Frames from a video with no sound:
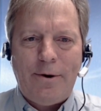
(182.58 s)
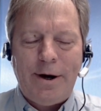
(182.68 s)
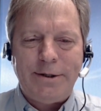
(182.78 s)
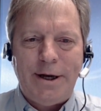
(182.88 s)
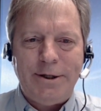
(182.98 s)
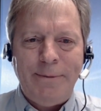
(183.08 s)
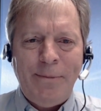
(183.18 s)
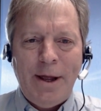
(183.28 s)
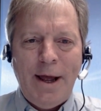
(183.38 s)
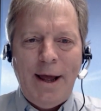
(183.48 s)
Organization,
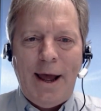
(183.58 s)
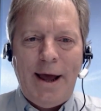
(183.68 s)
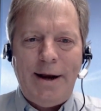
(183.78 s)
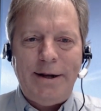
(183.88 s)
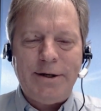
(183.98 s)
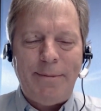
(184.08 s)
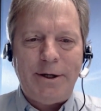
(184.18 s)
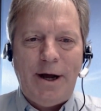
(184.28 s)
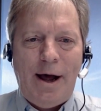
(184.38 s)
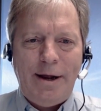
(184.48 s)
and he's going to be
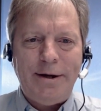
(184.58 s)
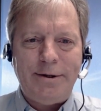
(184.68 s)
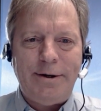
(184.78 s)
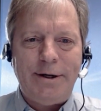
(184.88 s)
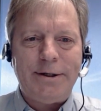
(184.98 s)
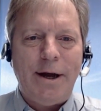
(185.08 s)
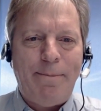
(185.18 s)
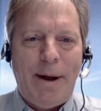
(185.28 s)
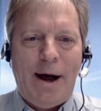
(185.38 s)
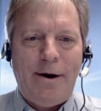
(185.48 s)
talking to us
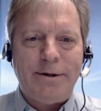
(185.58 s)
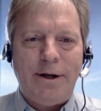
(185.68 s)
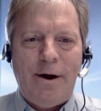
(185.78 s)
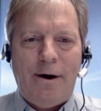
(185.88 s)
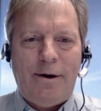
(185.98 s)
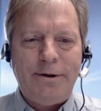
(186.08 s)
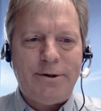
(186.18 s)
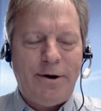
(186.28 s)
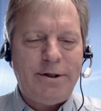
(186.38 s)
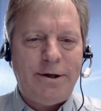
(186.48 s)
about all
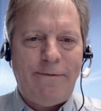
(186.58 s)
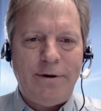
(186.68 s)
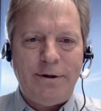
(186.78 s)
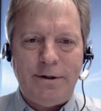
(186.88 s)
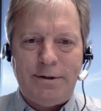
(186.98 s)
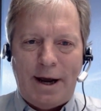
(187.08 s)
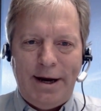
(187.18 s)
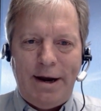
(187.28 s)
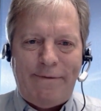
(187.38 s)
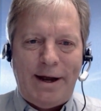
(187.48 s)
sorts of
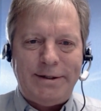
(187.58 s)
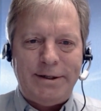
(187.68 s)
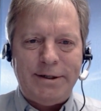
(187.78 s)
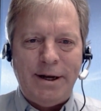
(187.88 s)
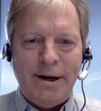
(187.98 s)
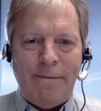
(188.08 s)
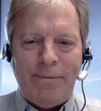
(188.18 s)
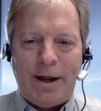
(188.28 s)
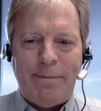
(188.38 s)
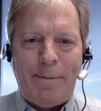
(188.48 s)
tiny devices
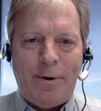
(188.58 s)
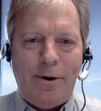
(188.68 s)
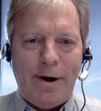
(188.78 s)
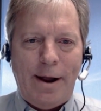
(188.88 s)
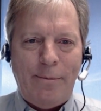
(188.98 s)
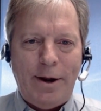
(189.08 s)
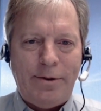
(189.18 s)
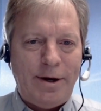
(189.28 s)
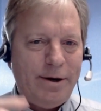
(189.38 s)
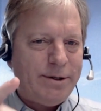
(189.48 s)
that can be programmed
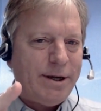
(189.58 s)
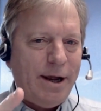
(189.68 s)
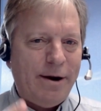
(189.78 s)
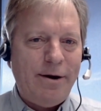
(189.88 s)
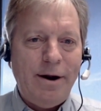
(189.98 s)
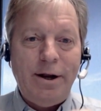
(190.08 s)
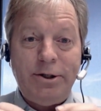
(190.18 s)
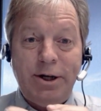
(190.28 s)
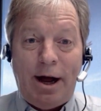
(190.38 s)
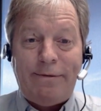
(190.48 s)
with, and here's the kicker
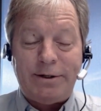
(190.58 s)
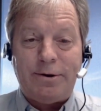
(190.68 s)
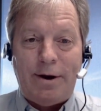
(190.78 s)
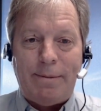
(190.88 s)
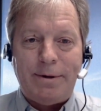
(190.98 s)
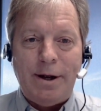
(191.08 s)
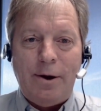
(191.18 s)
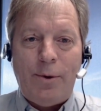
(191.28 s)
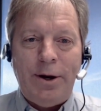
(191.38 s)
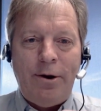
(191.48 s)
JavaScript.
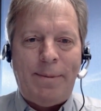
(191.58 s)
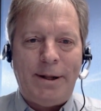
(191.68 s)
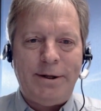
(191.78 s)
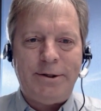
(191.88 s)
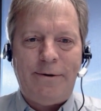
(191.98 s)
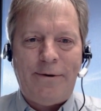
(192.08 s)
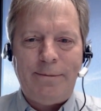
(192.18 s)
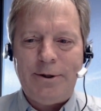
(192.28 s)
What do you know about this so far?